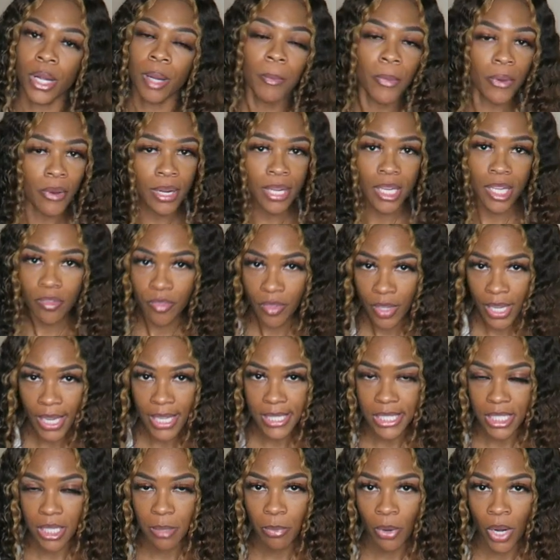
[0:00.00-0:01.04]
I'm going to give you
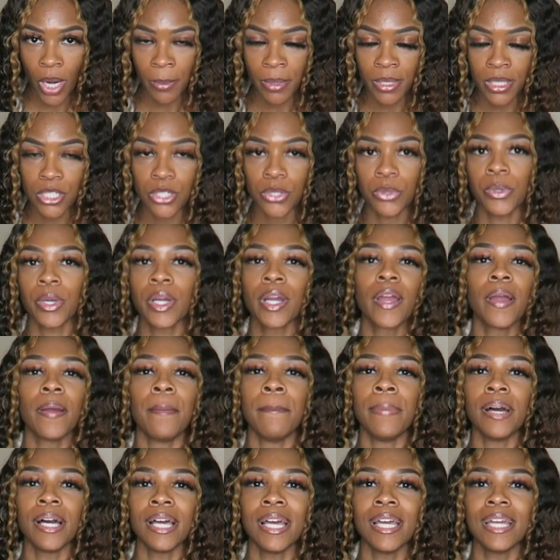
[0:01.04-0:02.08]
guys an apartment tour,
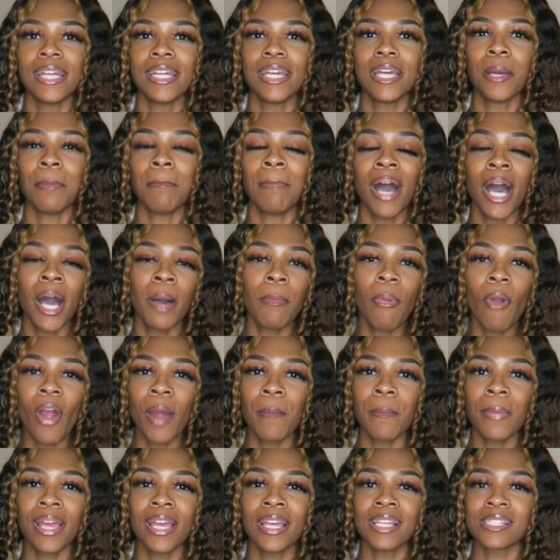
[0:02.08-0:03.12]
but my
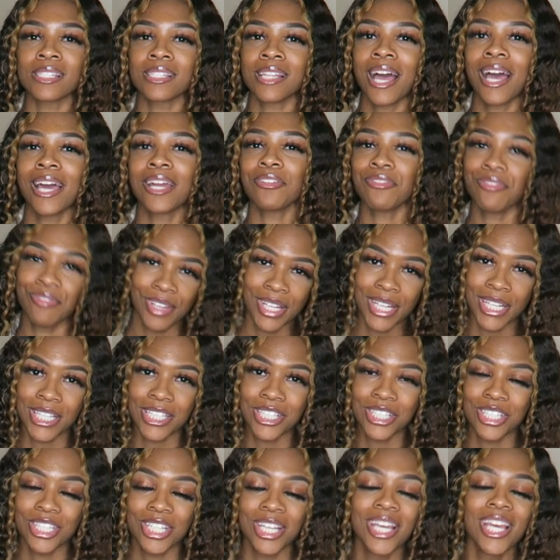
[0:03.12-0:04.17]
apartment is not
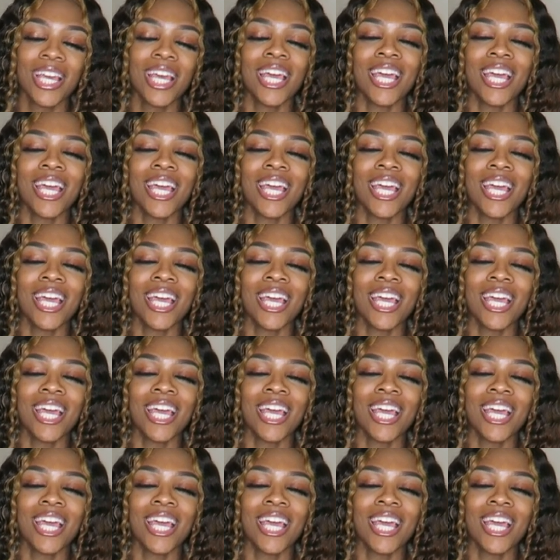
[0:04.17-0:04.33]
finished.